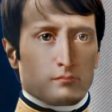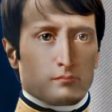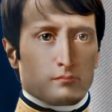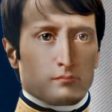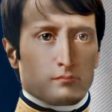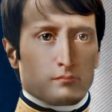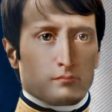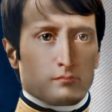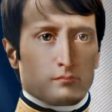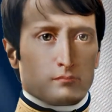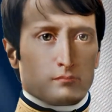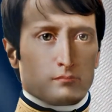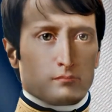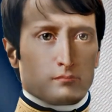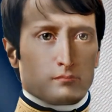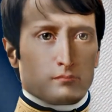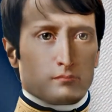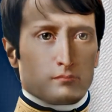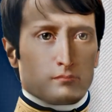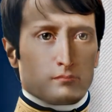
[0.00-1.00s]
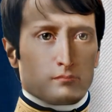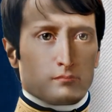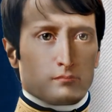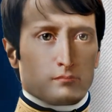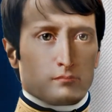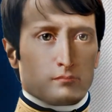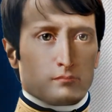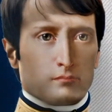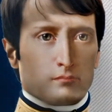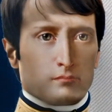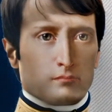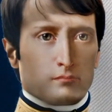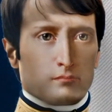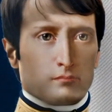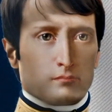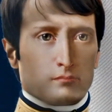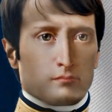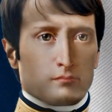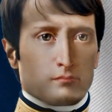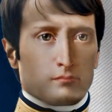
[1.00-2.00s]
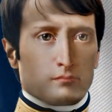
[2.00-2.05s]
Nothing is said.